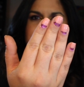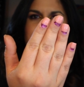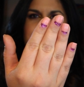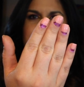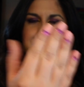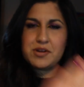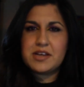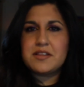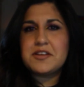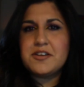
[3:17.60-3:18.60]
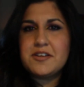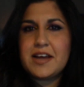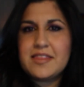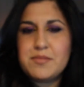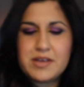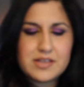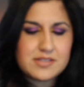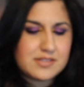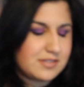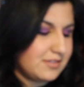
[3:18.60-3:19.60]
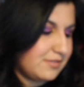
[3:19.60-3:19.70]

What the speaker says: them by putting glitter at the base.